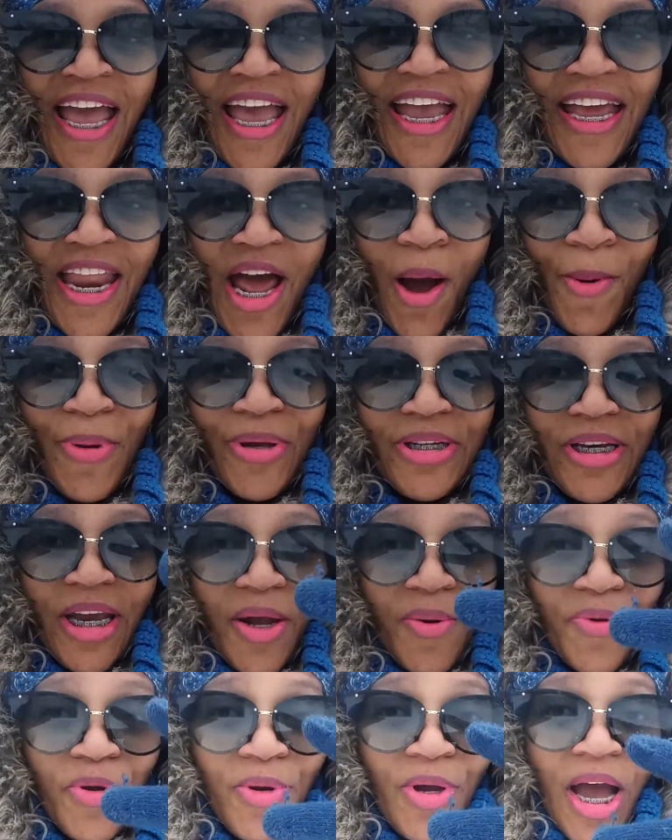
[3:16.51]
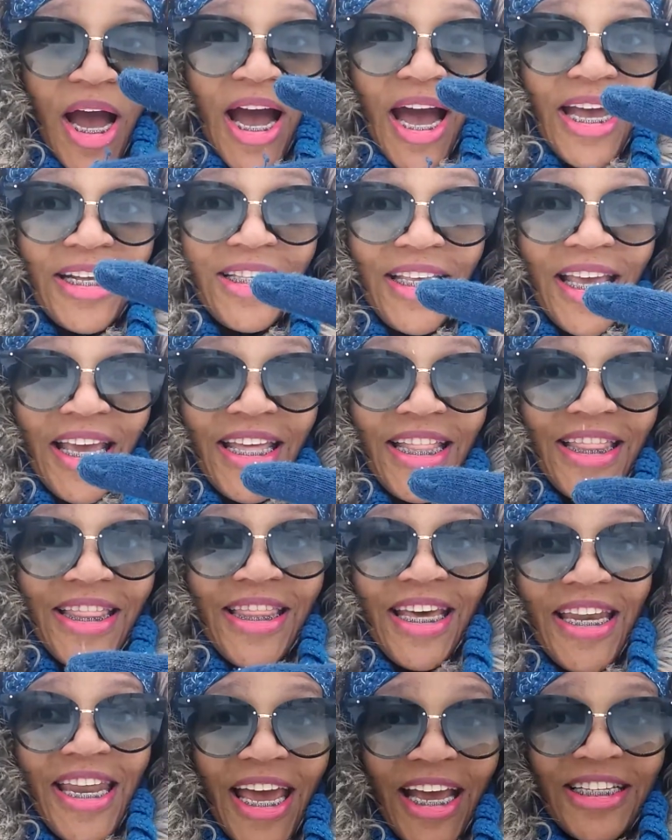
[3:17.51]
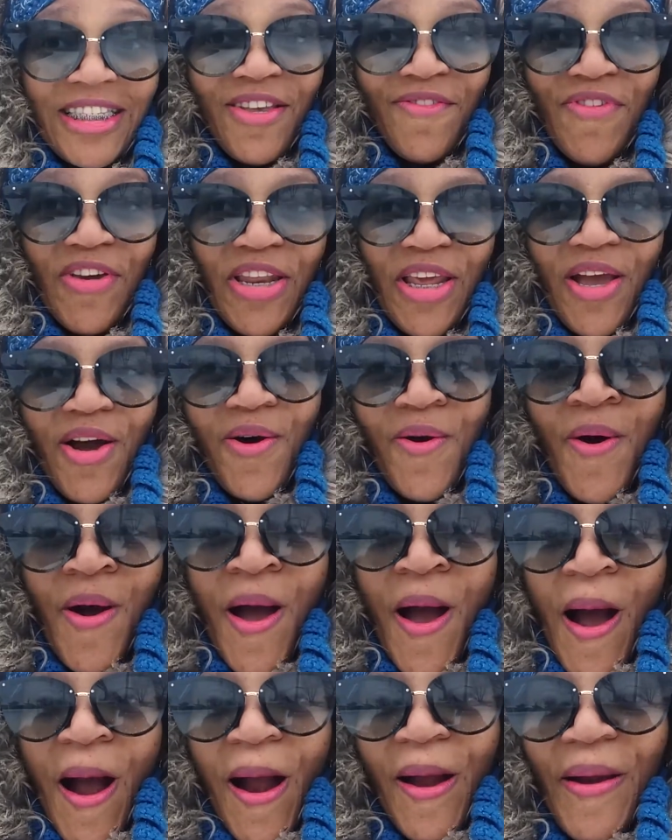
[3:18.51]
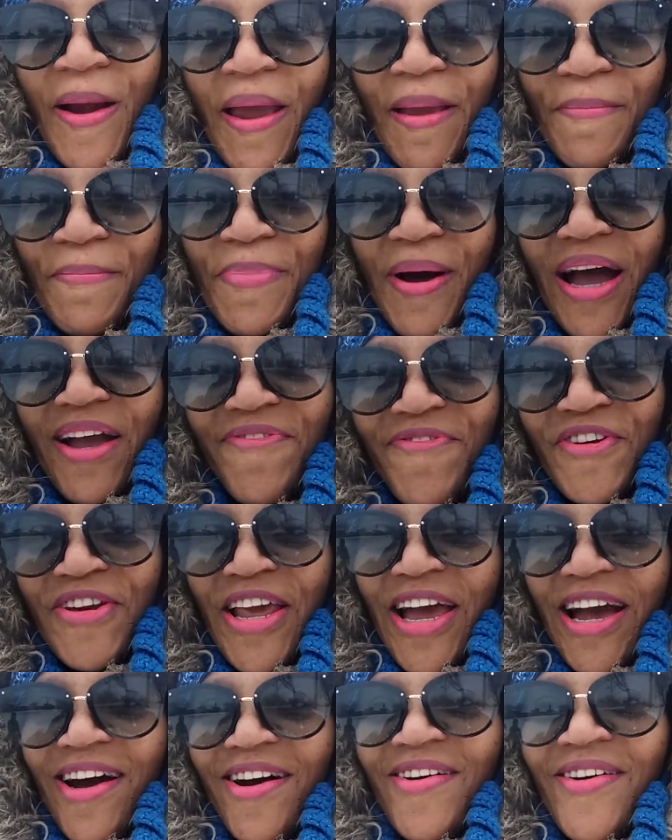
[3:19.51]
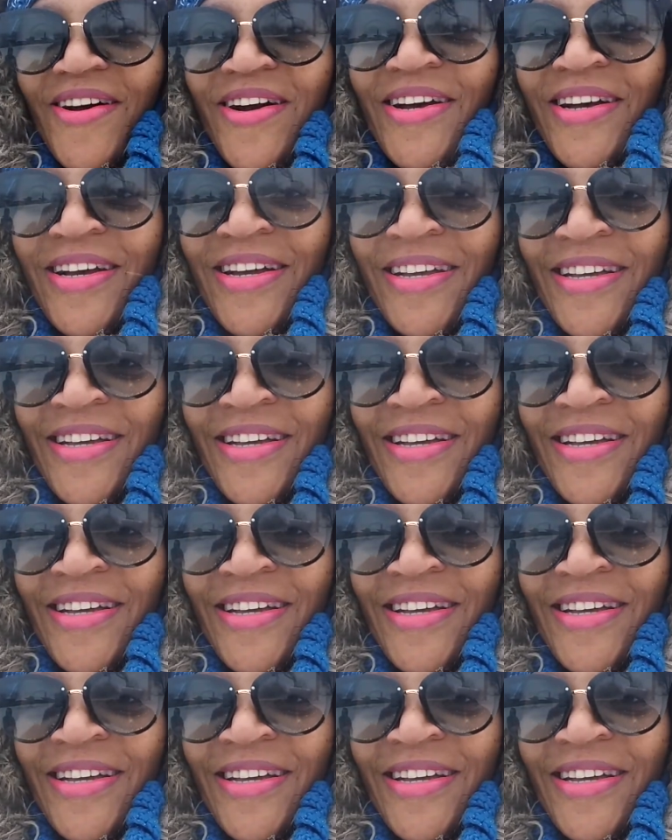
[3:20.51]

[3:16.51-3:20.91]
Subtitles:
And I'll be checking with you guys in the next video. All right, bye for now.